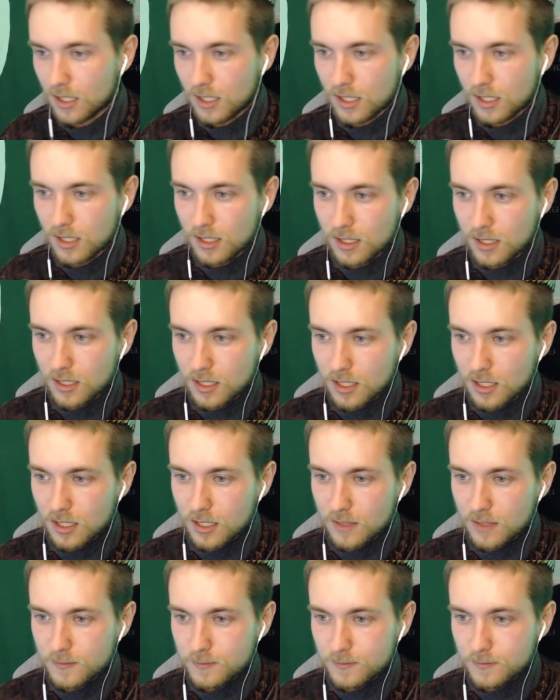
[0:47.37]

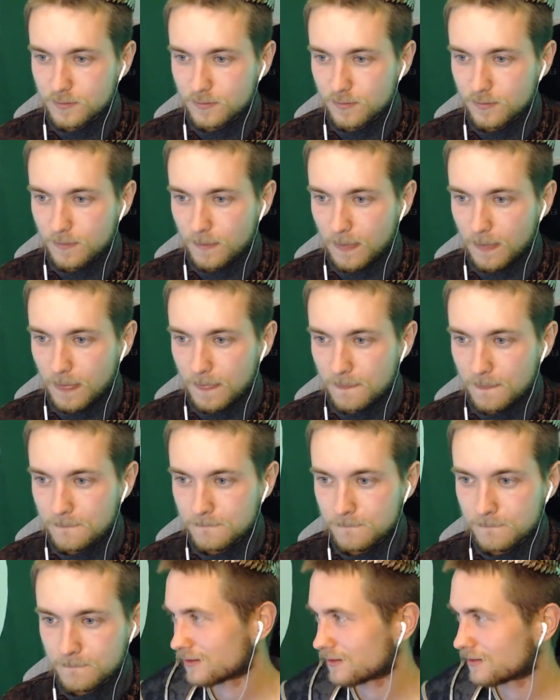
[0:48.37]

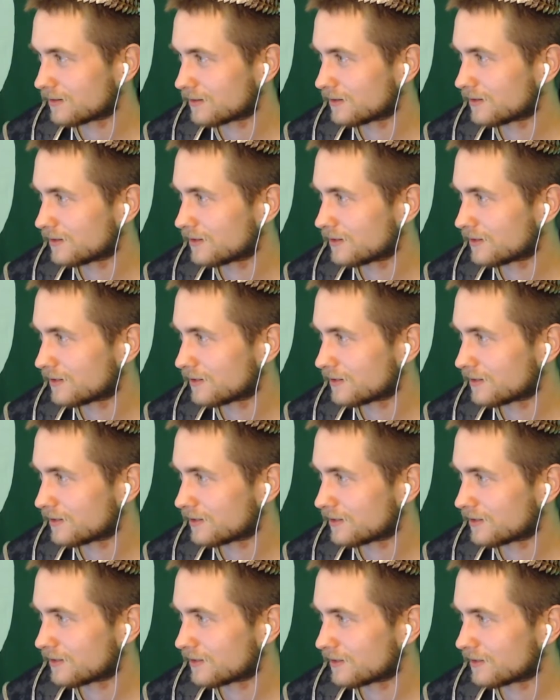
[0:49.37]

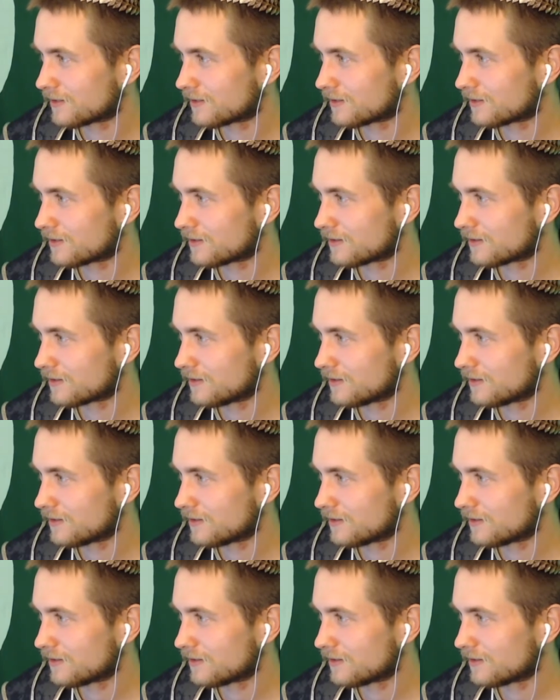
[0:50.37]
[no speech]